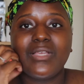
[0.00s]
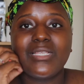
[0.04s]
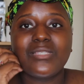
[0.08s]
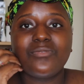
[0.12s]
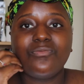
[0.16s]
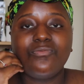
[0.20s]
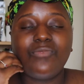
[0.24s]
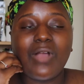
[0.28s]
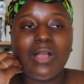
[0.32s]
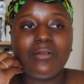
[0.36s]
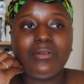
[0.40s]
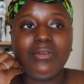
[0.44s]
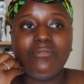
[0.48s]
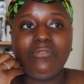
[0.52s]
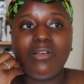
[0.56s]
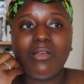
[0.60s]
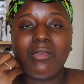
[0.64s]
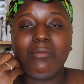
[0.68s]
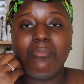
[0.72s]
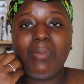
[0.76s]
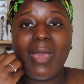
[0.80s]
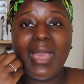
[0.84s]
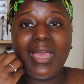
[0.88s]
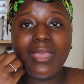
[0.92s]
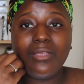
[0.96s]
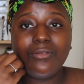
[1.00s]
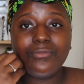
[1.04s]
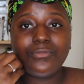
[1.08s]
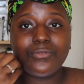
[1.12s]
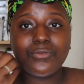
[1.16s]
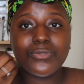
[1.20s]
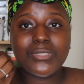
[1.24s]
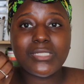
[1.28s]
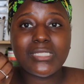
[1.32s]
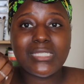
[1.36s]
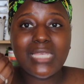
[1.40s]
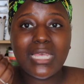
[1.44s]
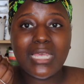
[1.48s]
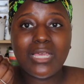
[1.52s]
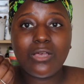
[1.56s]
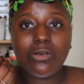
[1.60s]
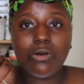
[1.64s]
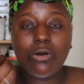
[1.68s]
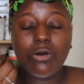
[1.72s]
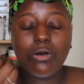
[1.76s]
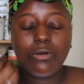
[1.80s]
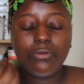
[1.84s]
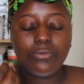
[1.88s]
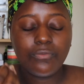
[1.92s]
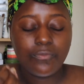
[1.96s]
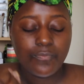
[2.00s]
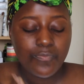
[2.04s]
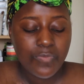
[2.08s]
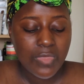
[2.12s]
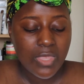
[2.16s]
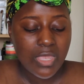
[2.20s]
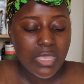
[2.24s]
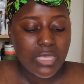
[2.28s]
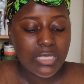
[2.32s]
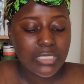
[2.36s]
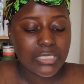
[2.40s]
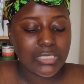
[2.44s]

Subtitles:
it's very, very painful to take off.